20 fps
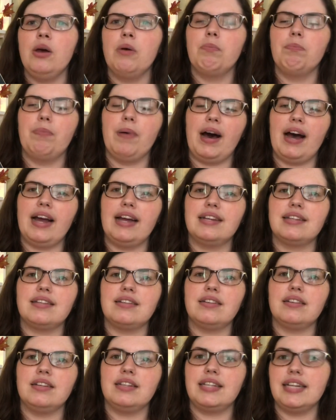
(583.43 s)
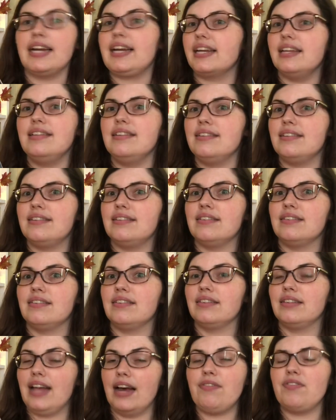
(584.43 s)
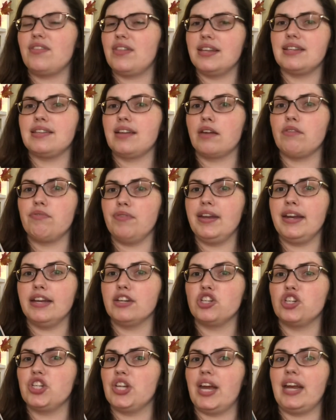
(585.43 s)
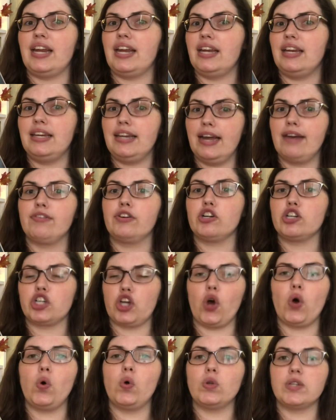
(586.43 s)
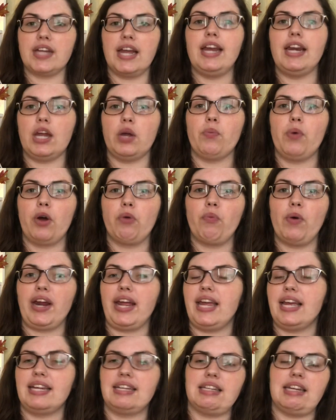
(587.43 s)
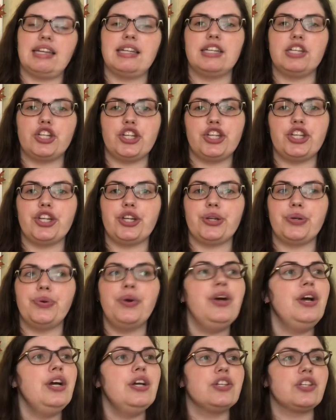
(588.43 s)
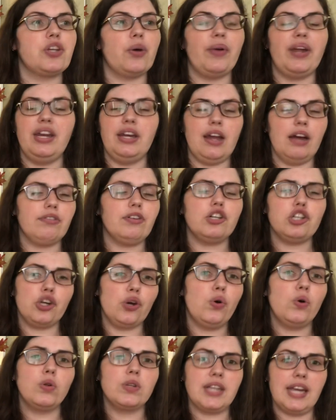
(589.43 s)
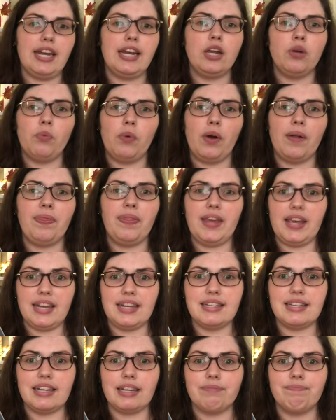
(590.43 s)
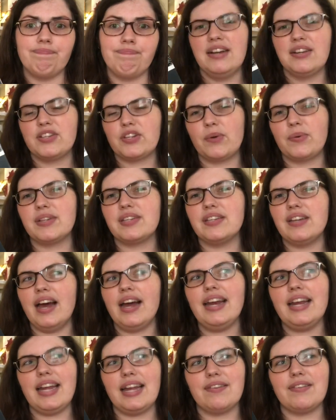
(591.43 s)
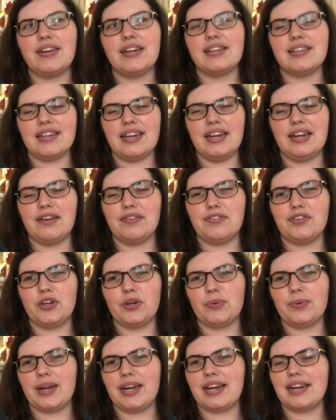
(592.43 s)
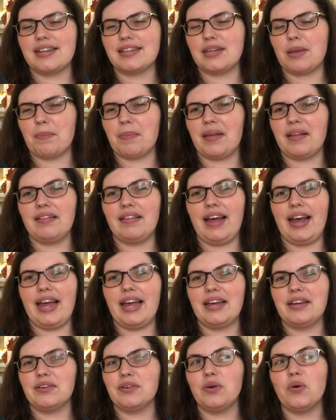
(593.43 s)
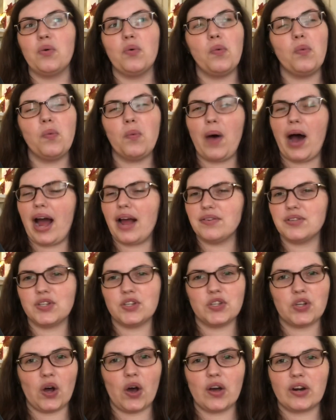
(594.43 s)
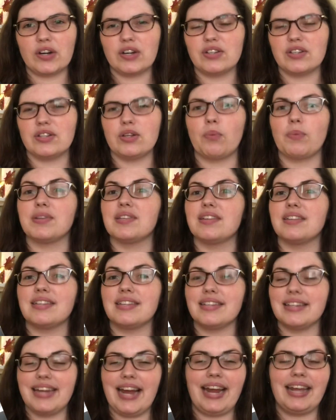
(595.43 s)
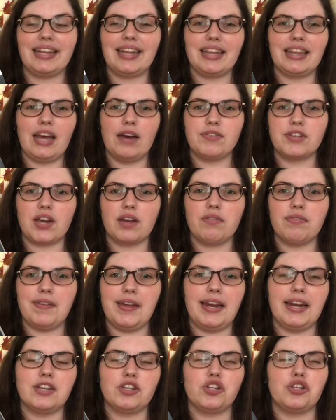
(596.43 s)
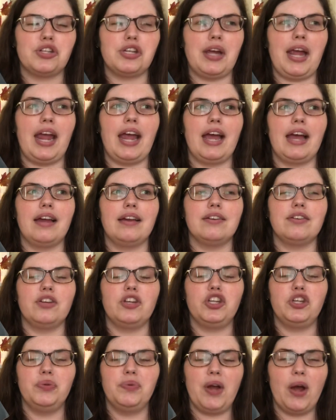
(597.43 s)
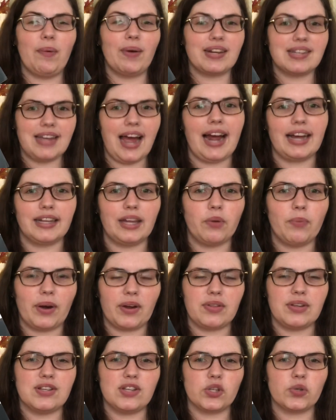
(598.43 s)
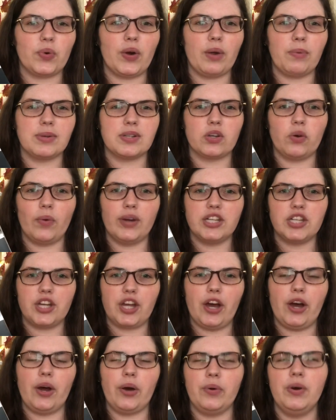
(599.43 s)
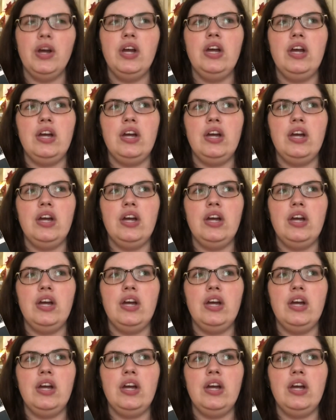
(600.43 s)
But Dickens left this unfinished, and he never told anyone what he intended to do. So he never told anyone the ending. So it's not even as if you're reading something like Wives and Daughters that was slightly left unfinished and you know exactly where the story was going to go.